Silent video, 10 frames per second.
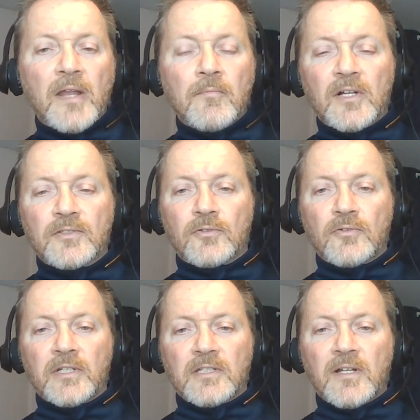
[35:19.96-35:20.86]
muscle
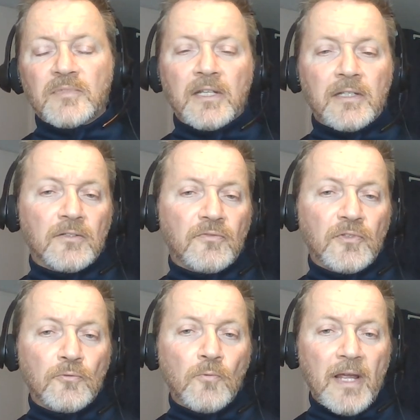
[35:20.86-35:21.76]
creatine uptake in a
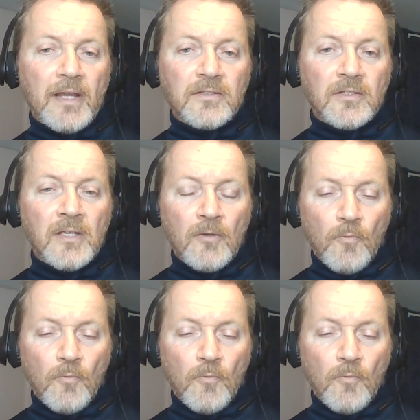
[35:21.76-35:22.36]
few ways.